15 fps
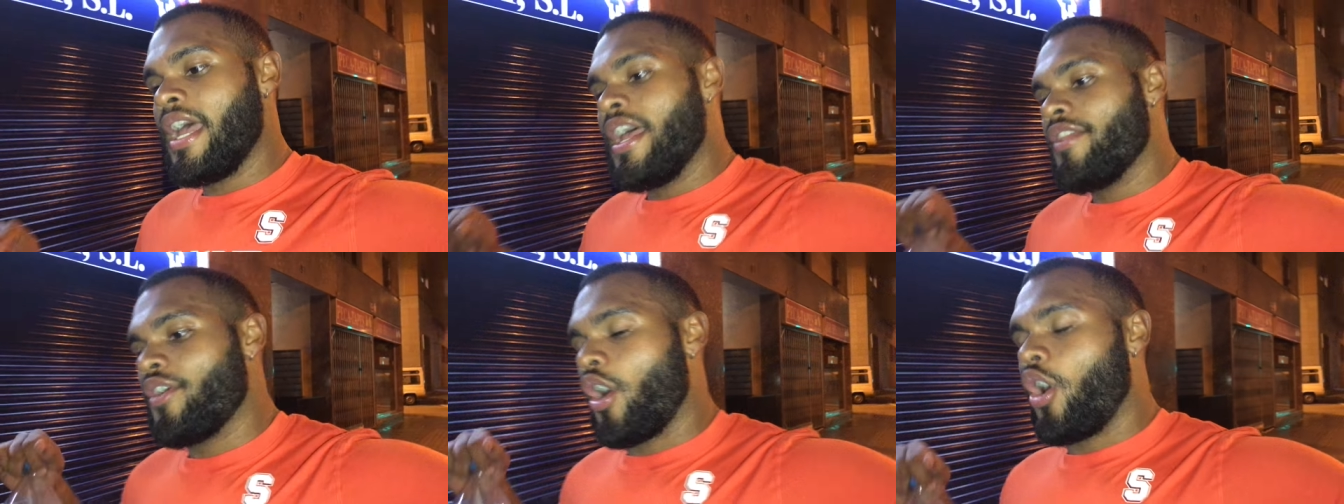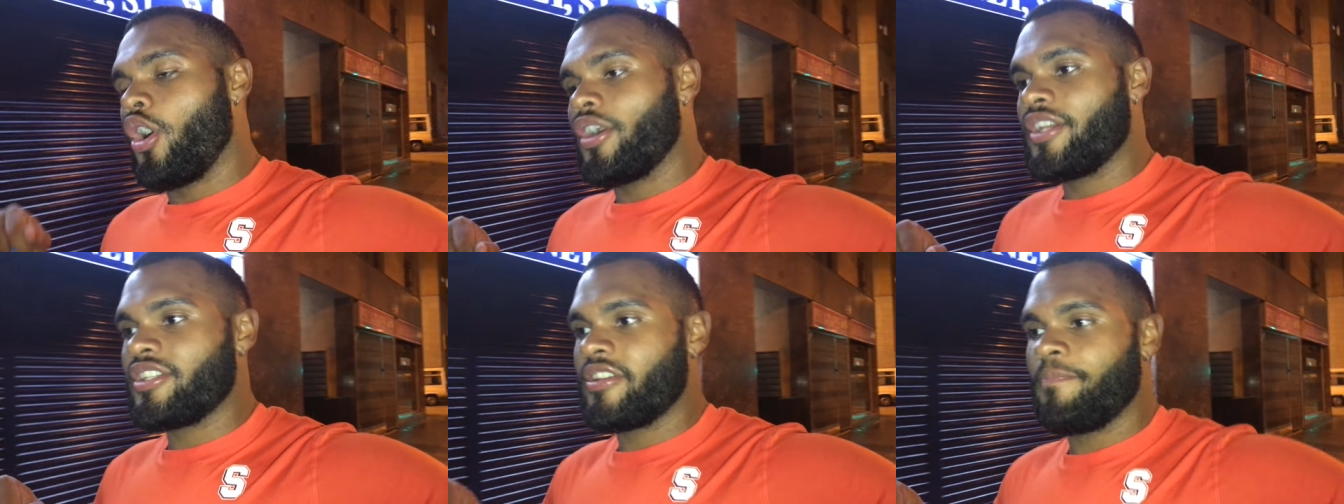the
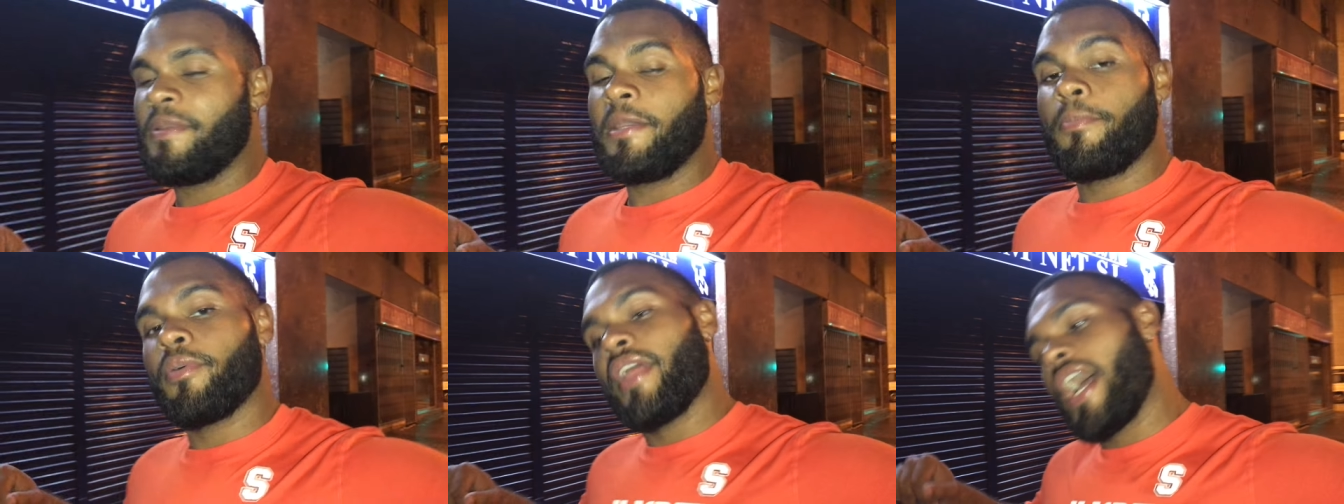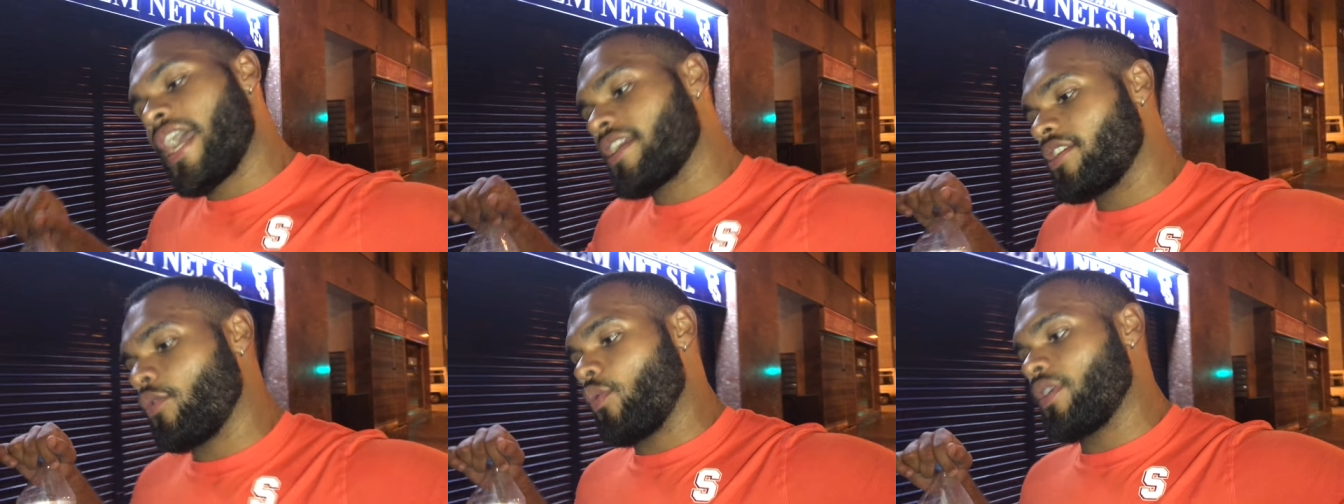audience, the people that
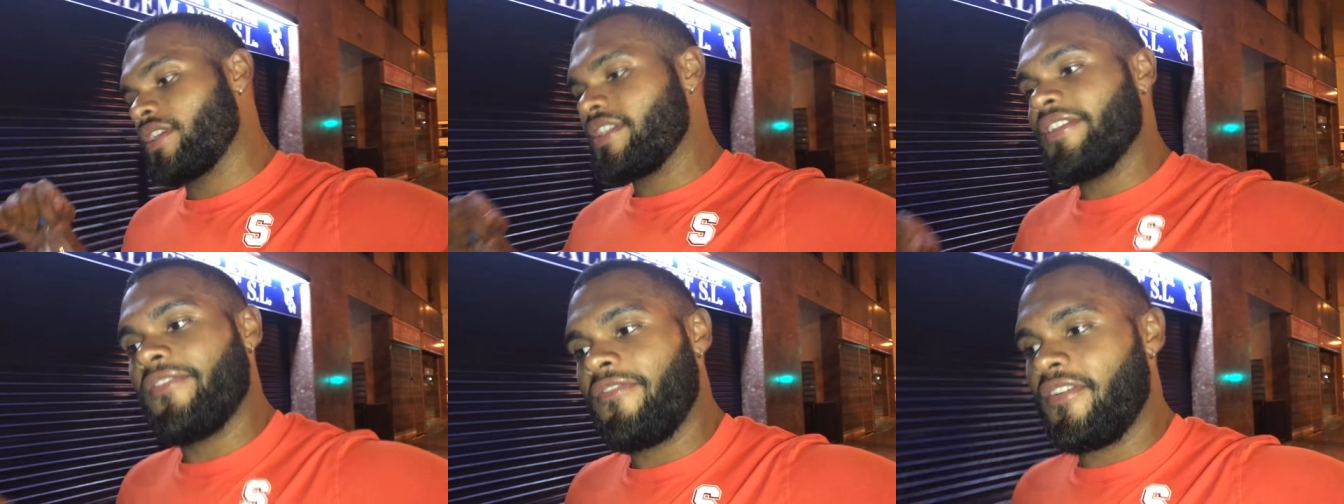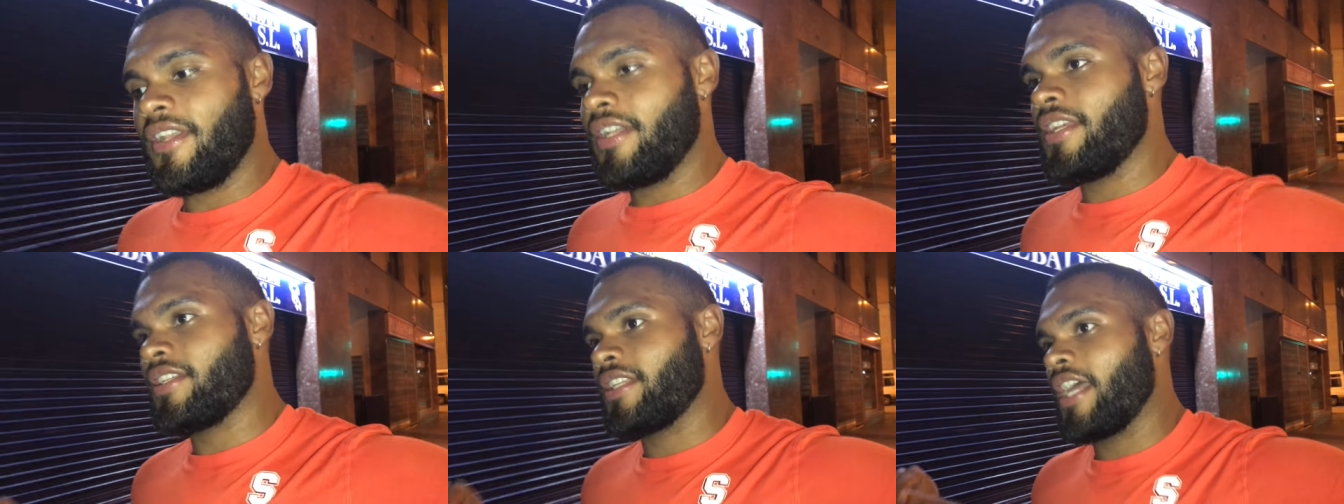actually want to see
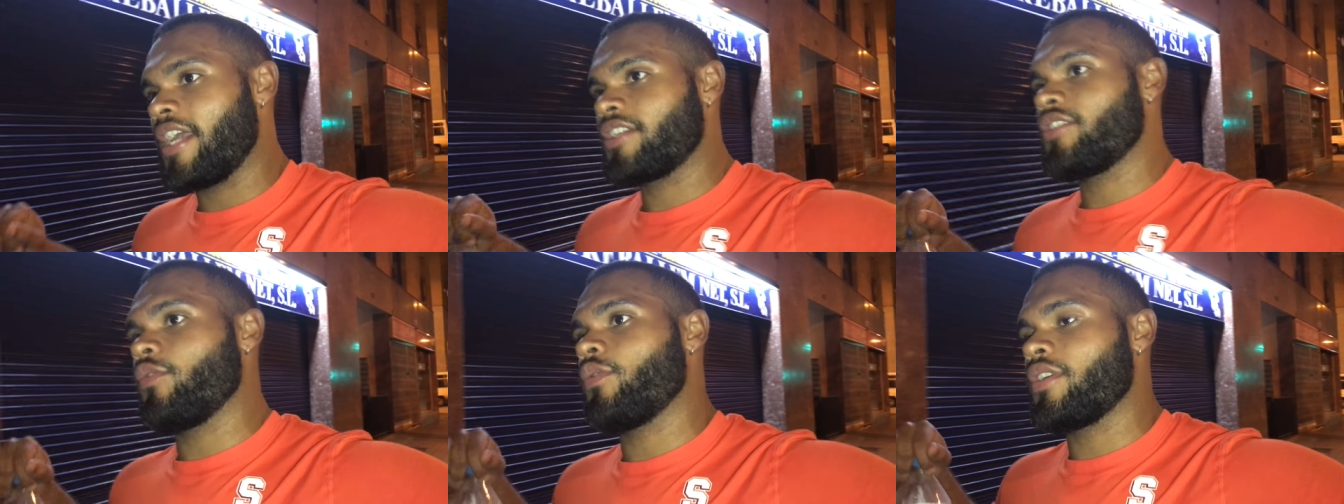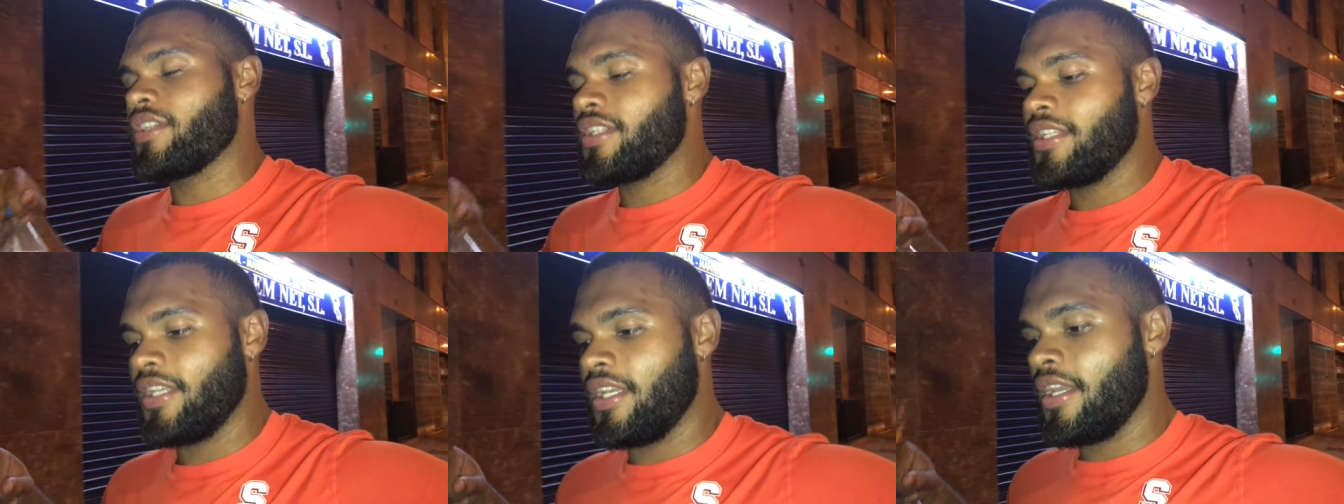fitness, that actually want to
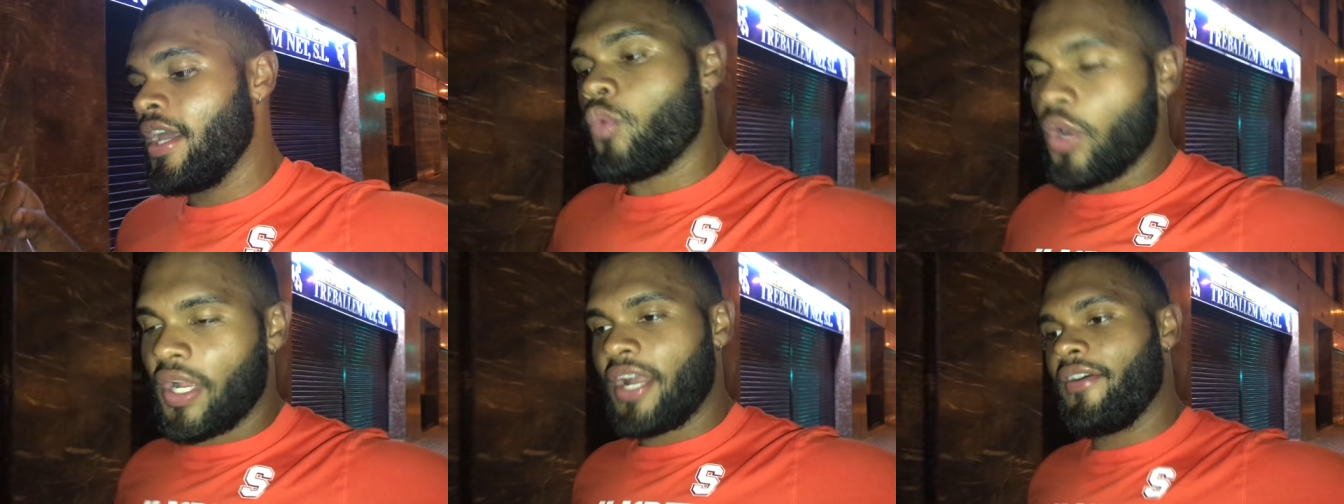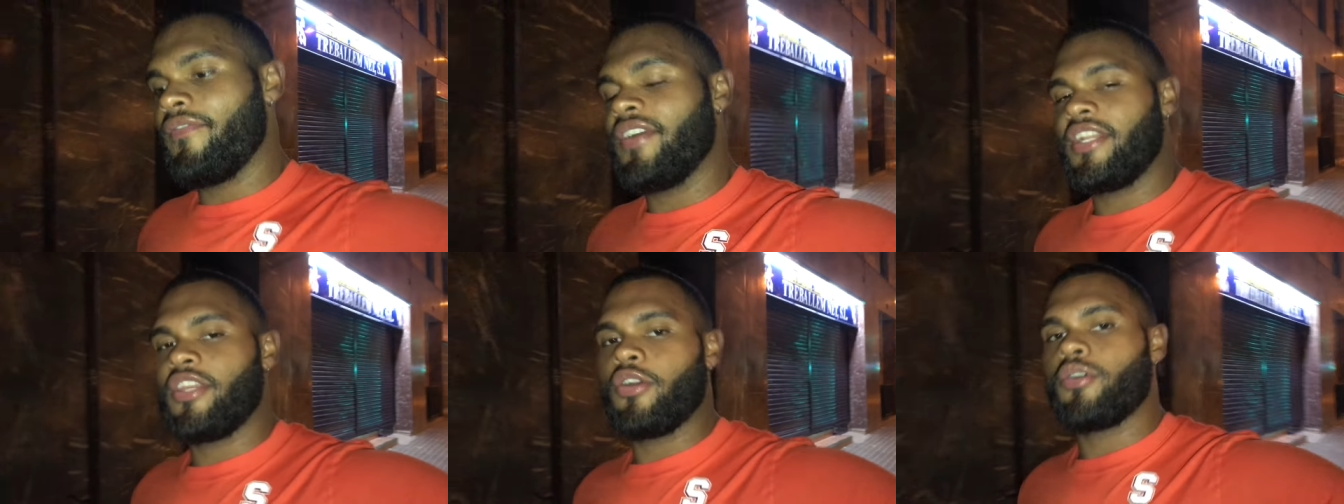see workout
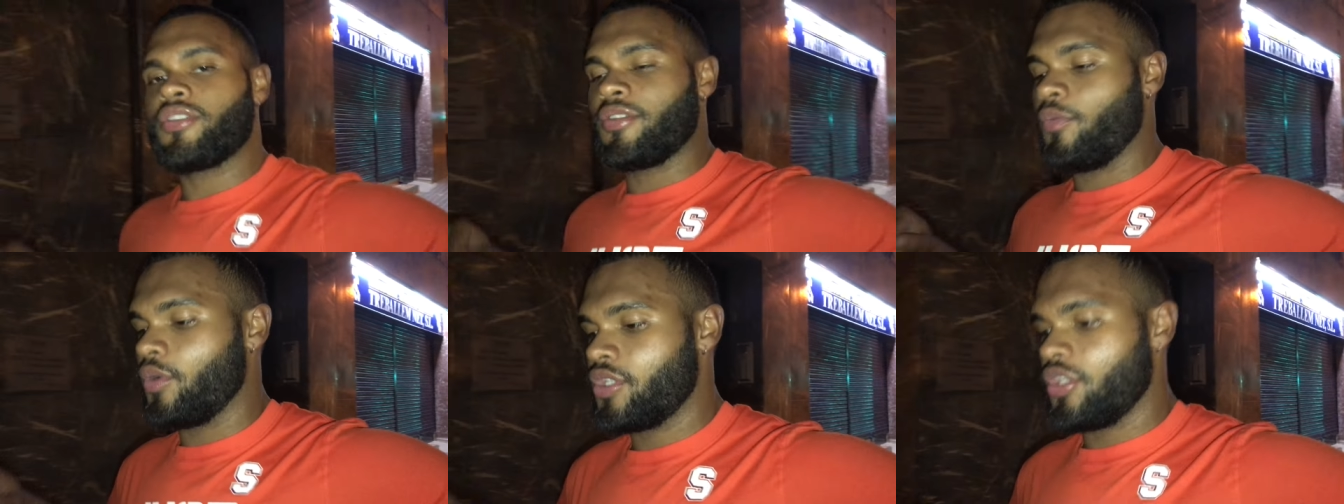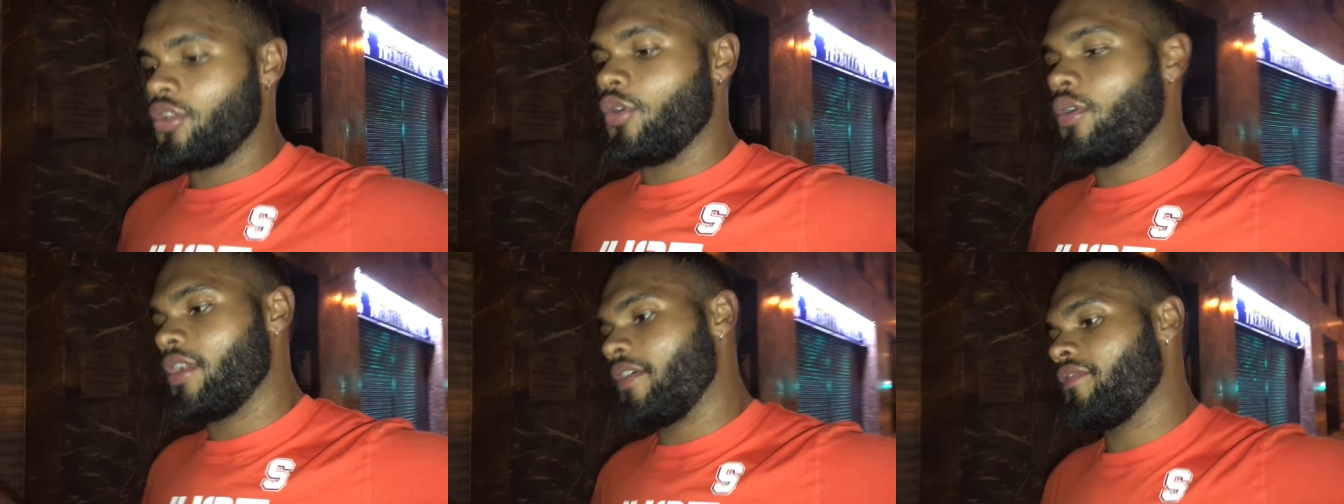videos and what to
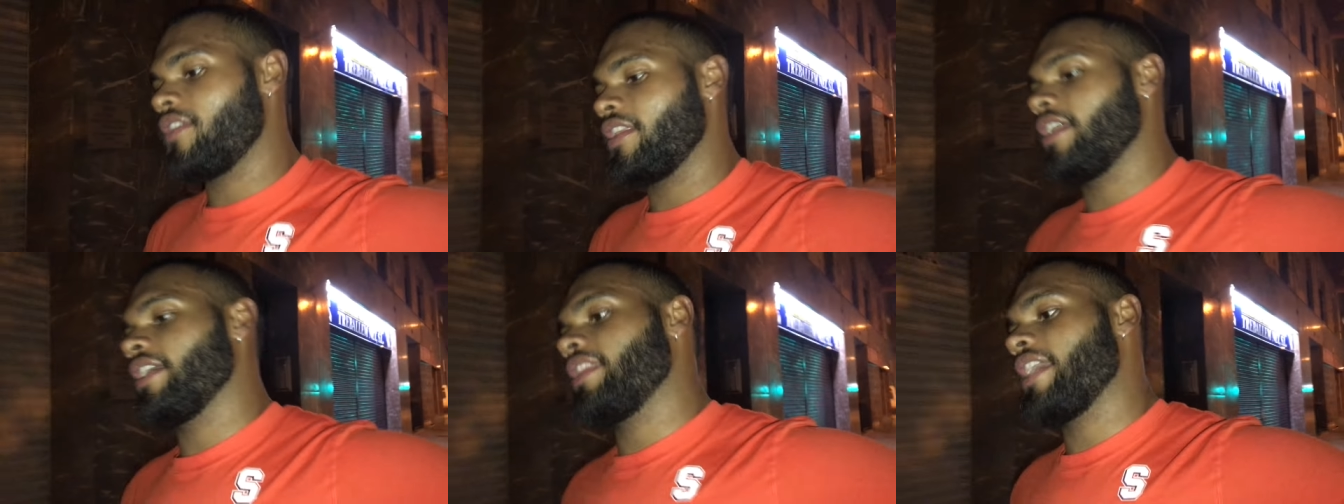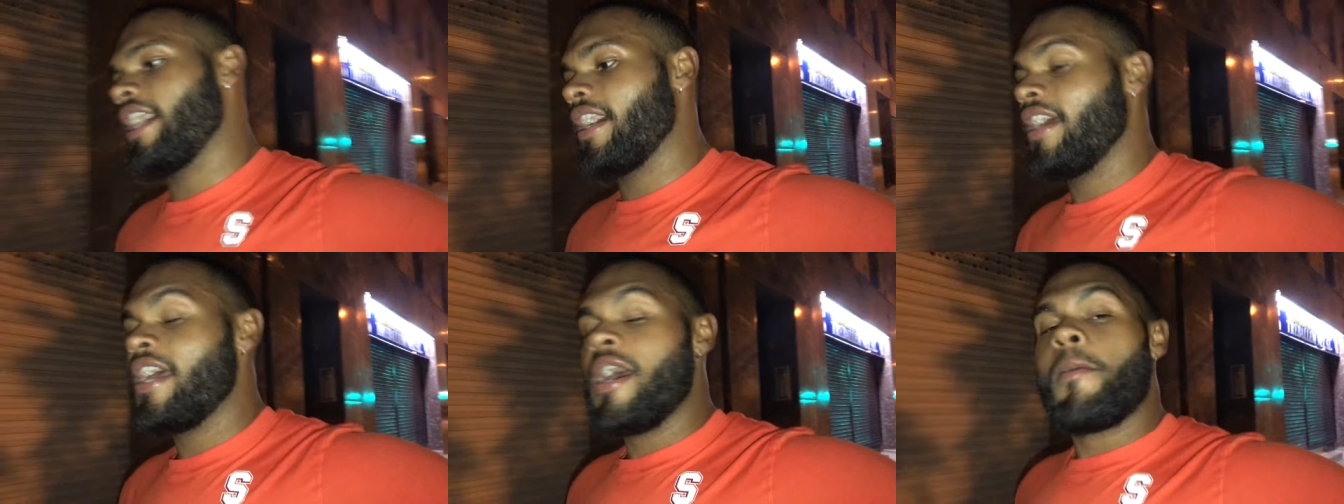do and everything like that.